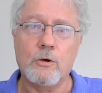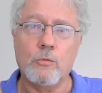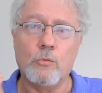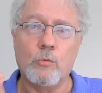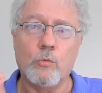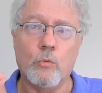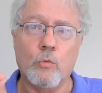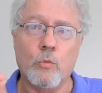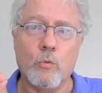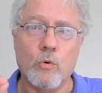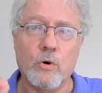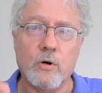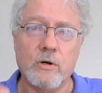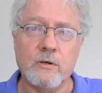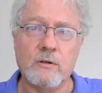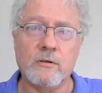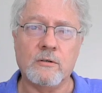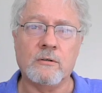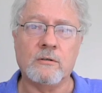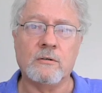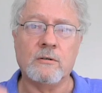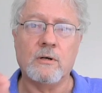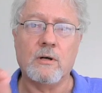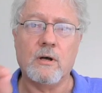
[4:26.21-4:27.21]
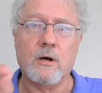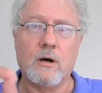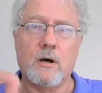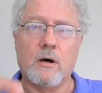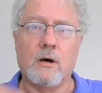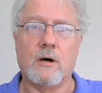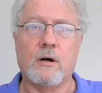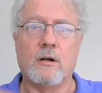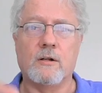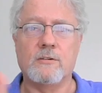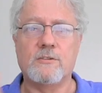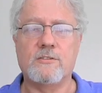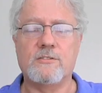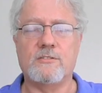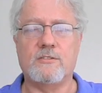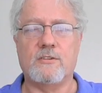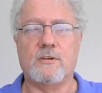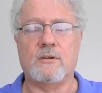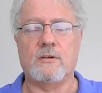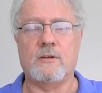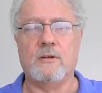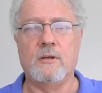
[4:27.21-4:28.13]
will answer.